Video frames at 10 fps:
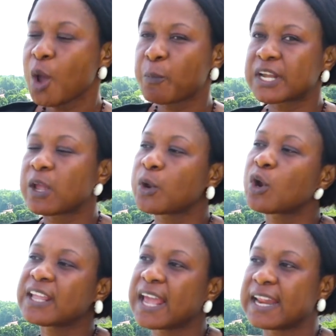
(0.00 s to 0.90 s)
but they were
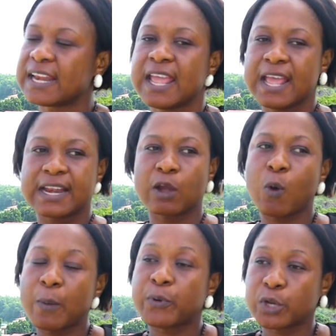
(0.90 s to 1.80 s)
not getting the
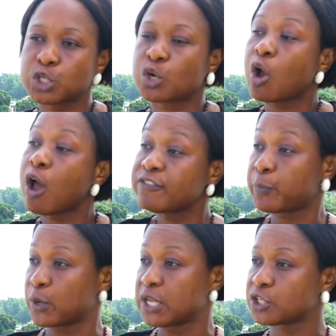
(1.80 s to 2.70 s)
cooperation of the
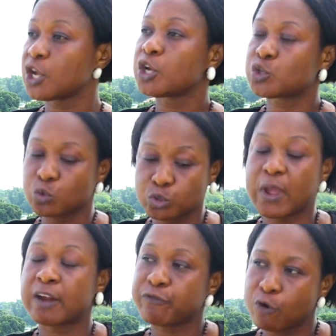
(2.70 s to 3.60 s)
police to
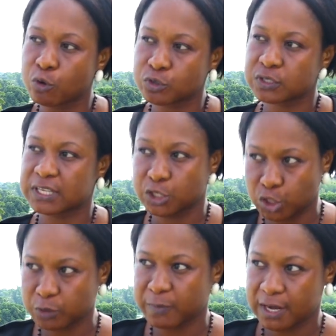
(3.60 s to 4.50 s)
enforce the
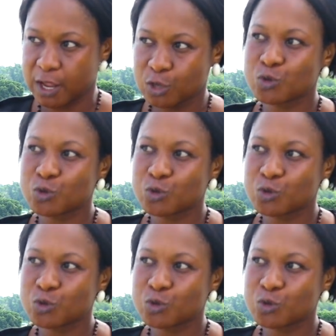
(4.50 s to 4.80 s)
judgment.